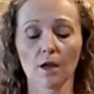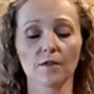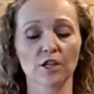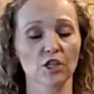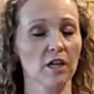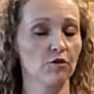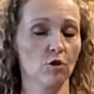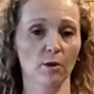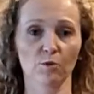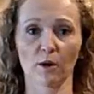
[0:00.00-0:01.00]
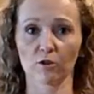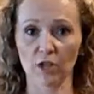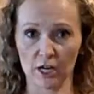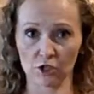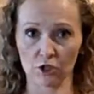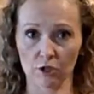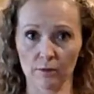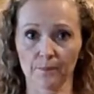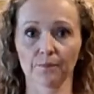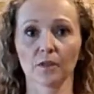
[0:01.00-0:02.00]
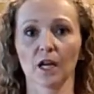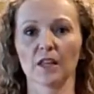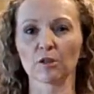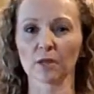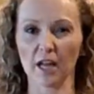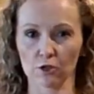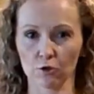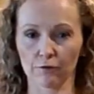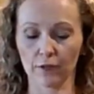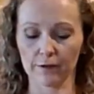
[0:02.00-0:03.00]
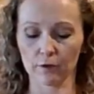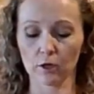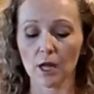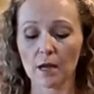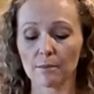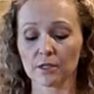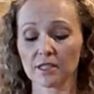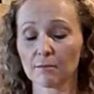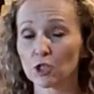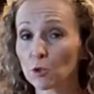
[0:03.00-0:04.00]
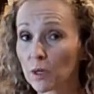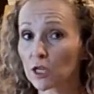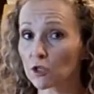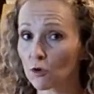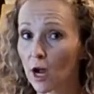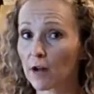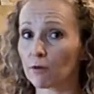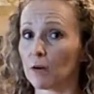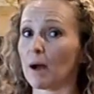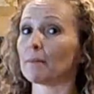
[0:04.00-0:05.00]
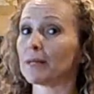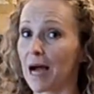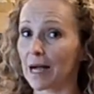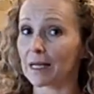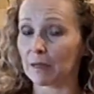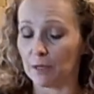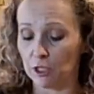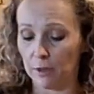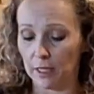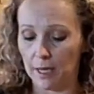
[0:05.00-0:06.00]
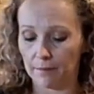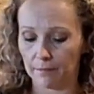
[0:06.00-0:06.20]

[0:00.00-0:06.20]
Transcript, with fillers: That just gives you a much better texture and a little bit extra flavor. But since I'm doing a dry rub, I'm not gonna be doing that.